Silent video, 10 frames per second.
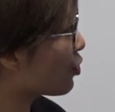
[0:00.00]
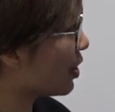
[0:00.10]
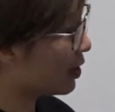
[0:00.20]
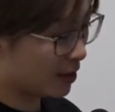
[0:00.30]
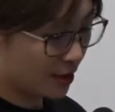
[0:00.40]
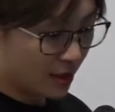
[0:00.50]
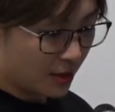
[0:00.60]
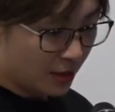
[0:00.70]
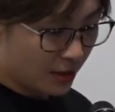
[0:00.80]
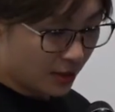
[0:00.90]
trade
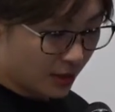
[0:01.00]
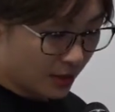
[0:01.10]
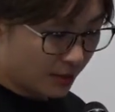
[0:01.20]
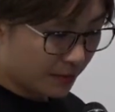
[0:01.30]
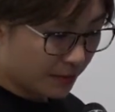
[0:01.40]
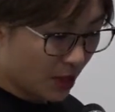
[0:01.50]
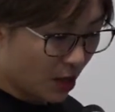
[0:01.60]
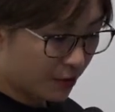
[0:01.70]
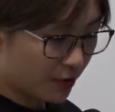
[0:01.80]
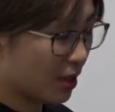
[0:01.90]

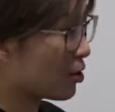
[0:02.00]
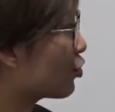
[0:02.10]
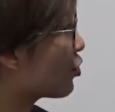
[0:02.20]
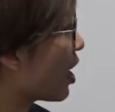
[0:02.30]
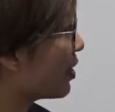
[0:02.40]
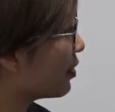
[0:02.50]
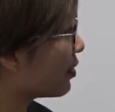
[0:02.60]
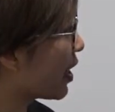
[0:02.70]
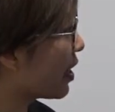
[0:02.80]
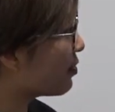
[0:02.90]
of the
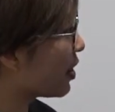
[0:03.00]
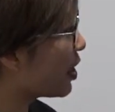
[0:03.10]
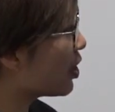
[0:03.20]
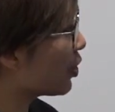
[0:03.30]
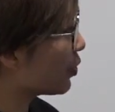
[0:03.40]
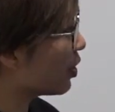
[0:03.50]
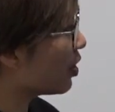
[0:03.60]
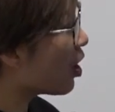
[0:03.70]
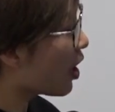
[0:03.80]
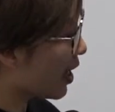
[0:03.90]
China and the EU
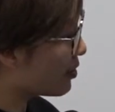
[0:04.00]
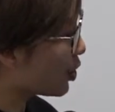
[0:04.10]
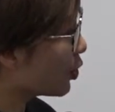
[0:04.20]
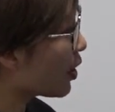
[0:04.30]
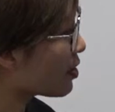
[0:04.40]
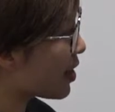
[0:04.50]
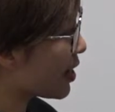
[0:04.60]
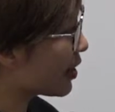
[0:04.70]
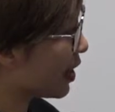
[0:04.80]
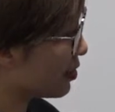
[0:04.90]
and the
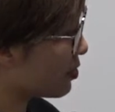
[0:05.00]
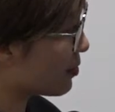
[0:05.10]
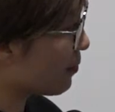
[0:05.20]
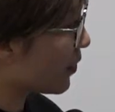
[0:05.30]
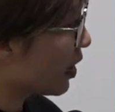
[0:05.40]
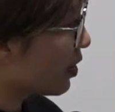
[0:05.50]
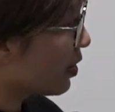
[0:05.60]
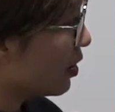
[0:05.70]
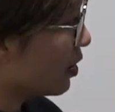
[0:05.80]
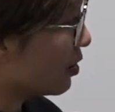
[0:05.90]
USA case.
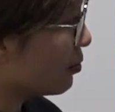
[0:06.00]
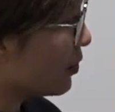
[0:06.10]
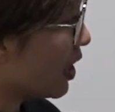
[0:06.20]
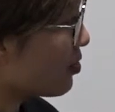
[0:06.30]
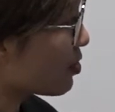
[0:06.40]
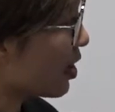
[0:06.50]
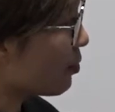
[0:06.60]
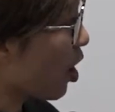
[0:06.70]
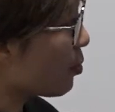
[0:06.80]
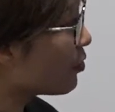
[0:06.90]
That's
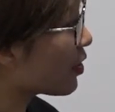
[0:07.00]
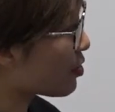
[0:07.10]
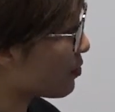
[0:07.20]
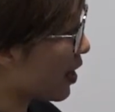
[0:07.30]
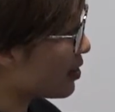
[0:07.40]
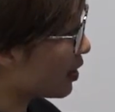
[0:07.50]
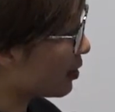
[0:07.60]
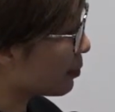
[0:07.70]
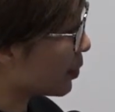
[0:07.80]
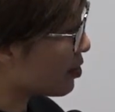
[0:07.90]
some obvious
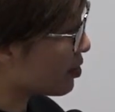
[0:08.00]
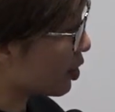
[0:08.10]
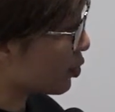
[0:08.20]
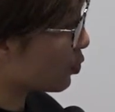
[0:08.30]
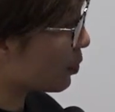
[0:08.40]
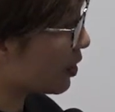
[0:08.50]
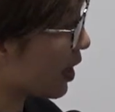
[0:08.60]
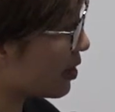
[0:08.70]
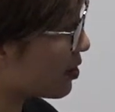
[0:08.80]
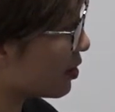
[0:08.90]
finding, personally, to me,
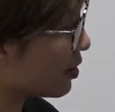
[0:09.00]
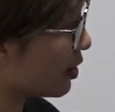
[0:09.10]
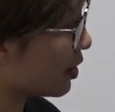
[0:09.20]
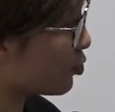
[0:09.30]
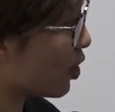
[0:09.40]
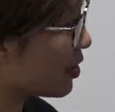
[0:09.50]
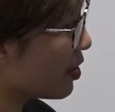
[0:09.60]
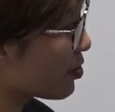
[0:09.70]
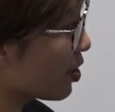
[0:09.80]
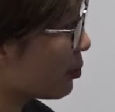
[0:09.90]
that the
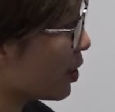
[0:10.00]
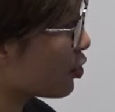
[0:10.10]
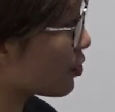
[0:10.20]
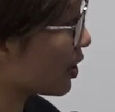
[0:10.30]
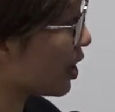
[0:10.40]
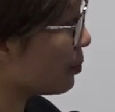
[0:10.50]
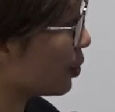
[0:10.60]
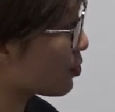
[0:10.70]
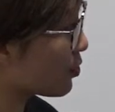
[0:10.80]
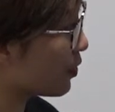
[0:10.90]
Chinese emerging
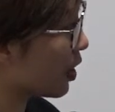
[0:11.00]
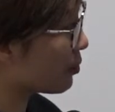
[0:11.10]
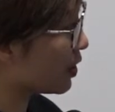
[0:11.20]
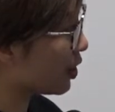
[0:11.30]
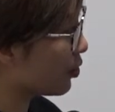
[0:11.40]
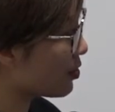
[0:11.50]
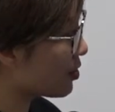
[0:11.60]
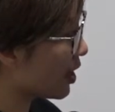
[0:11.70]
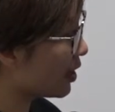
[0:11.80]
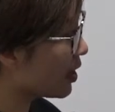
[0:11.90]
imports from the
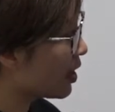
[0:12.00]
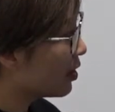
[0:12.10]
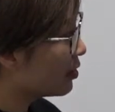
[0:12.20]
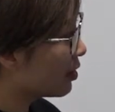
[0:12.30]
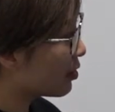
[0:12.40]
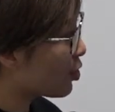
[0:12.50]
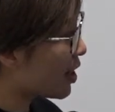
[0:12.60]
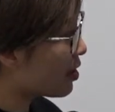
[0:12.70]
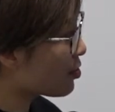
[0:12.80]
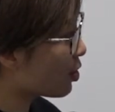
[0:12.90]
USA, the
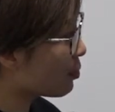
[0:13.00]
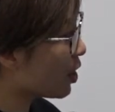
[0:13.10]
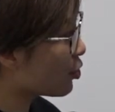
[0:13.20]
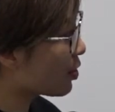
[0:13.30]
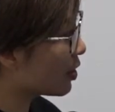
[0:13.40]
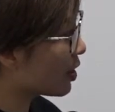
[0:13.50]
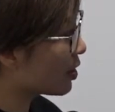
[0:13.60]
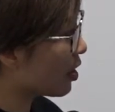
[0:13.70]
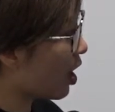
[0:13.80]
Chinese emerging